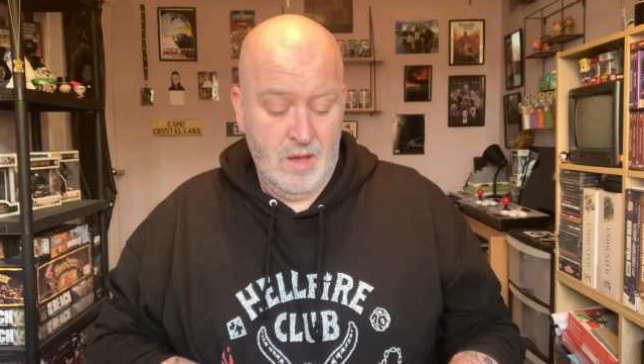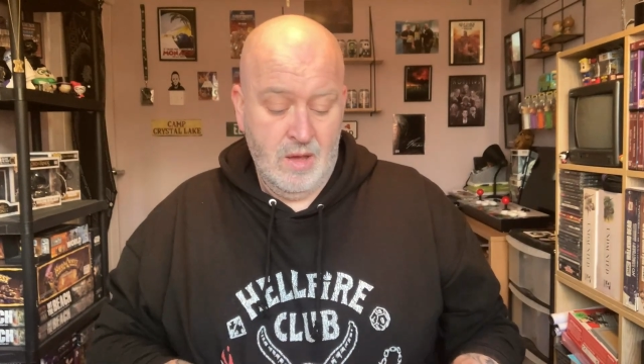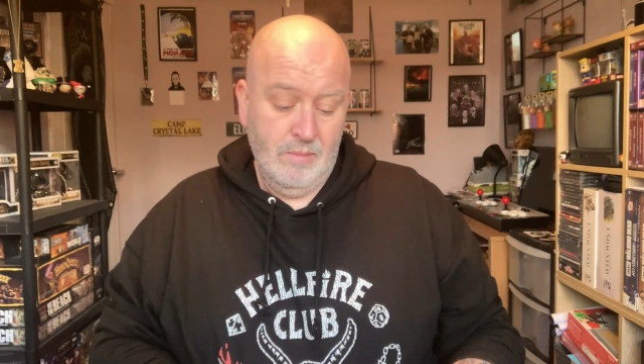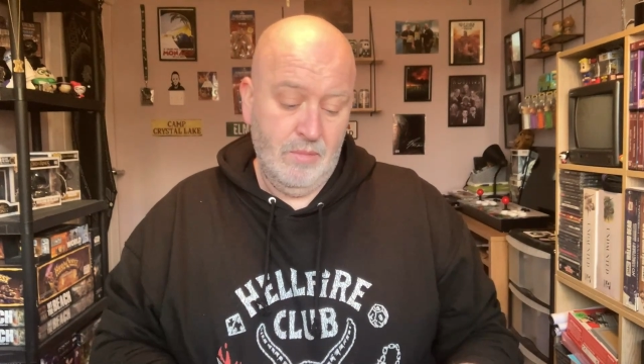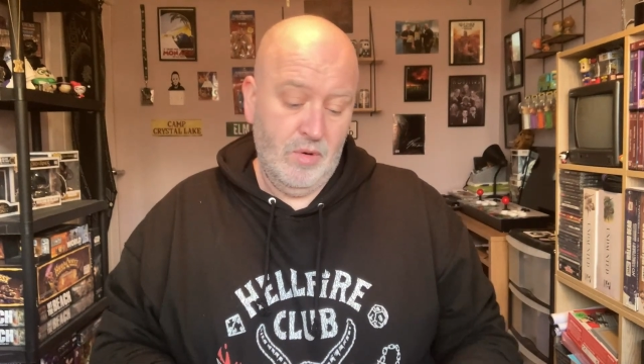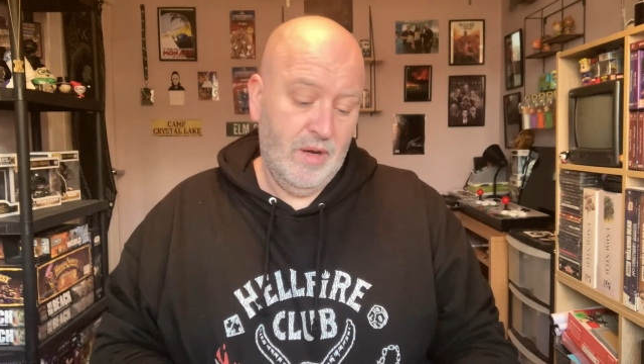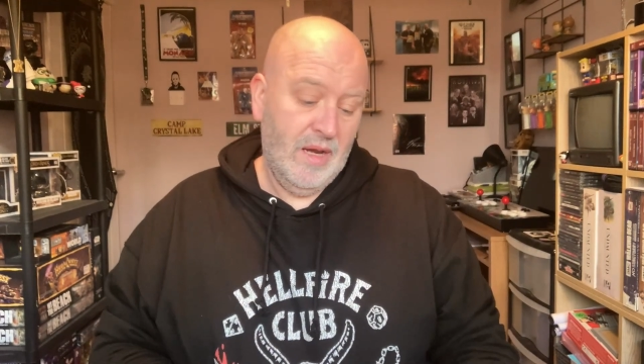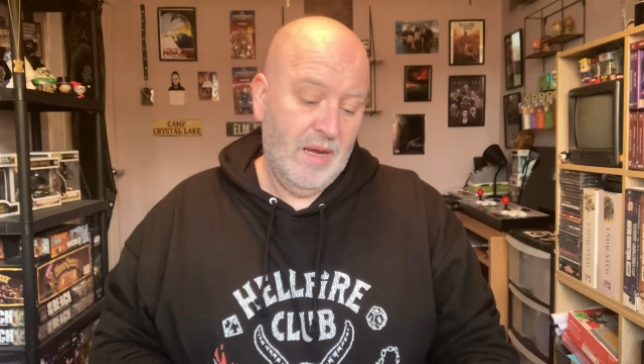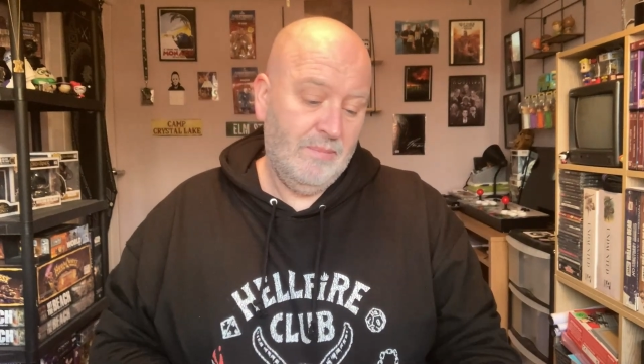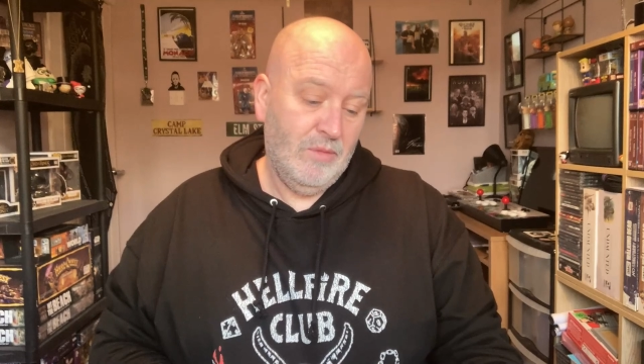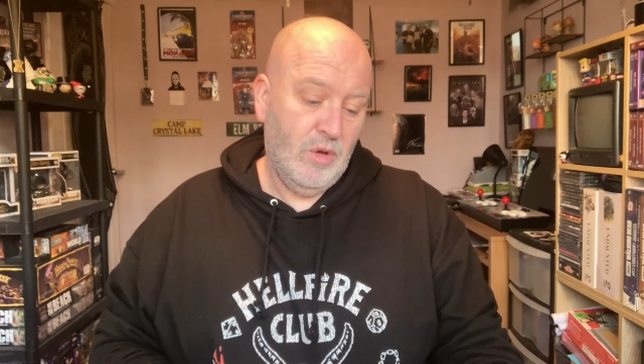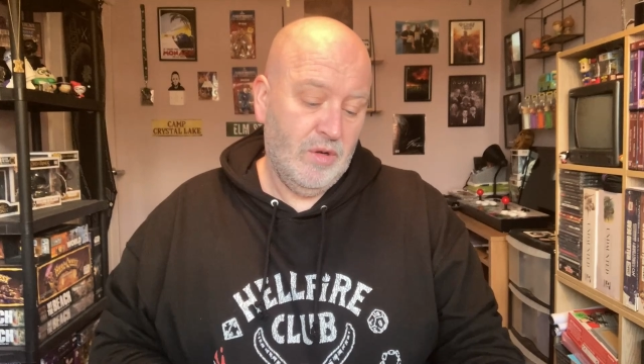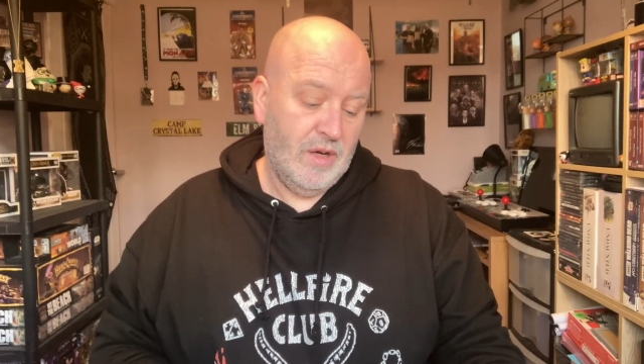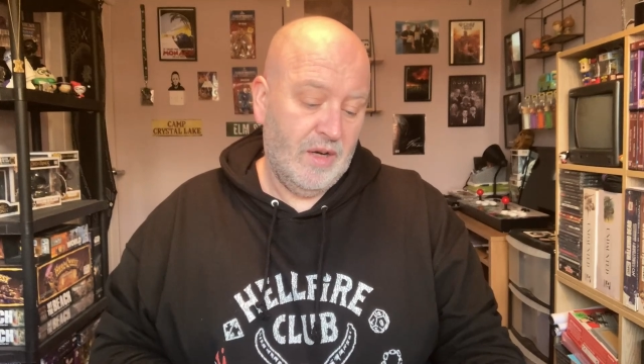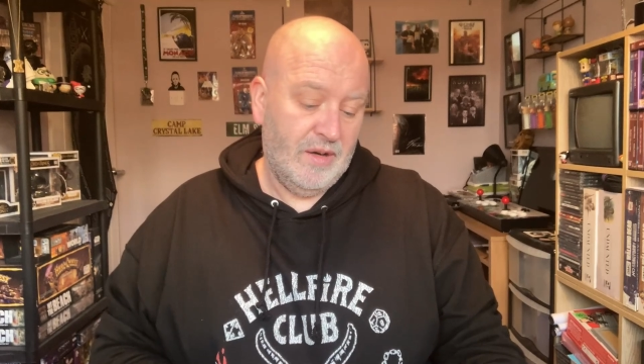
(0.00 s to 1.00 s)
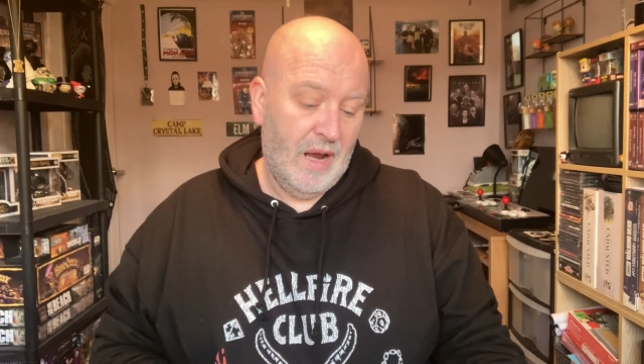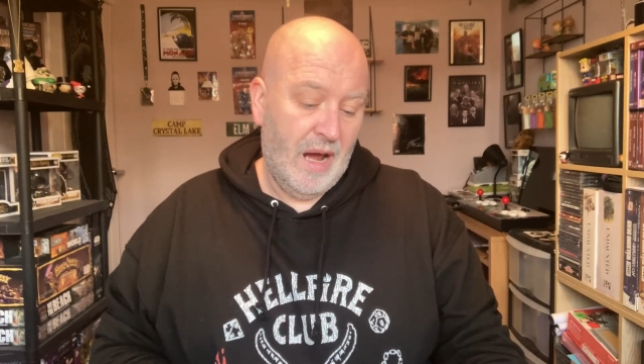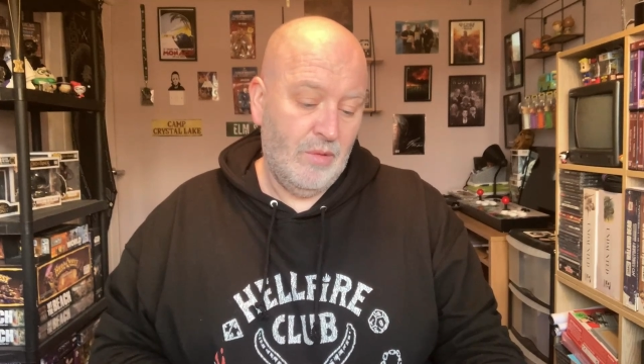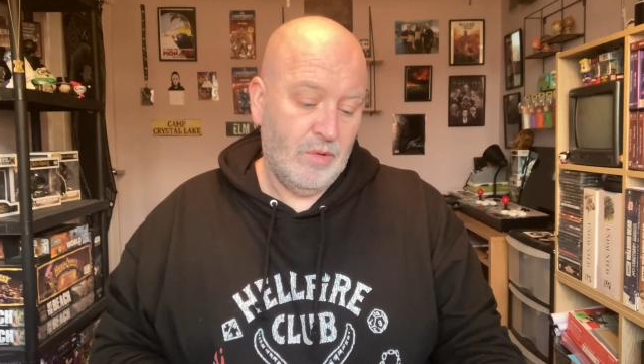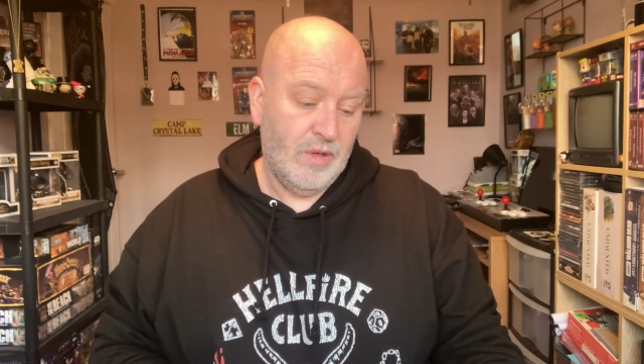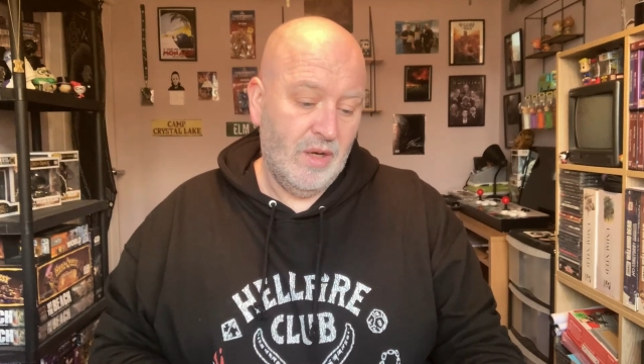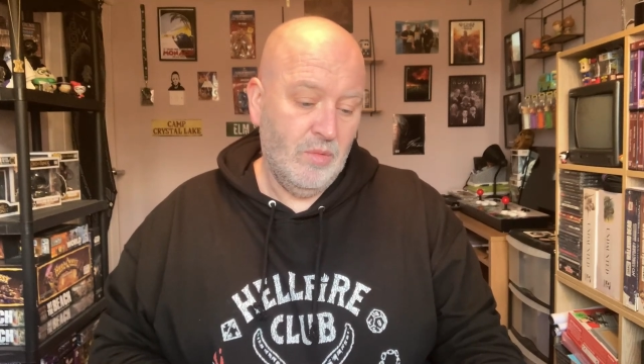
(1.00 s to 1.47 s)
But looking at it
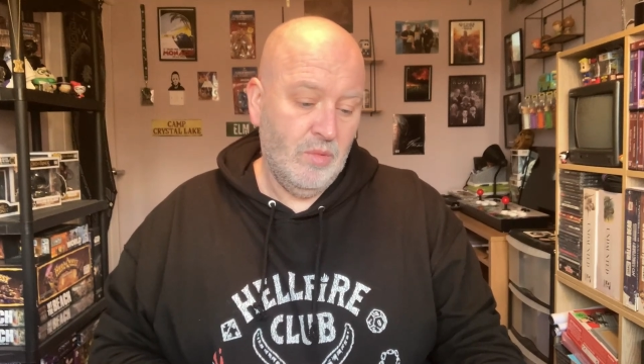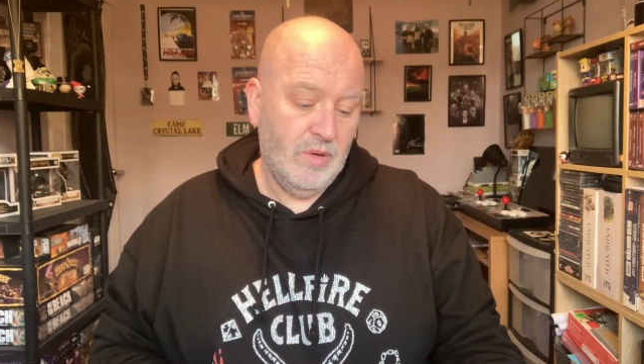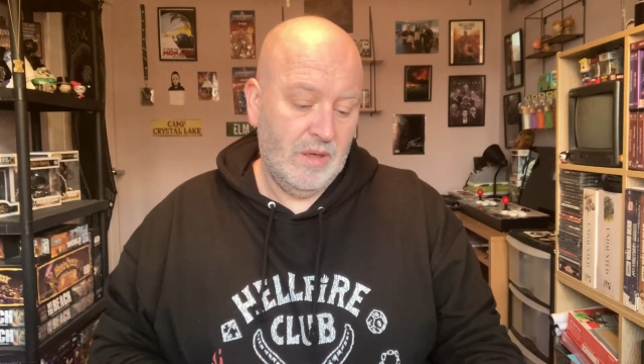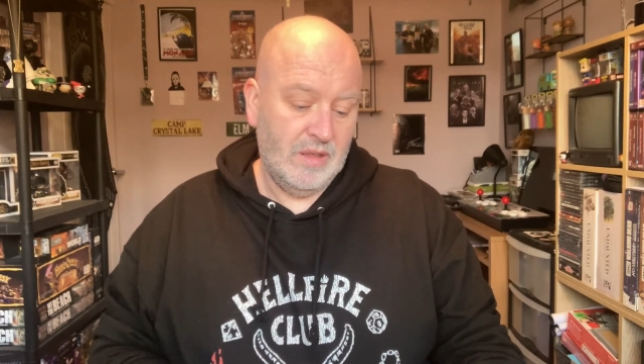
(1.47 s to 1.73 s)
now, you know,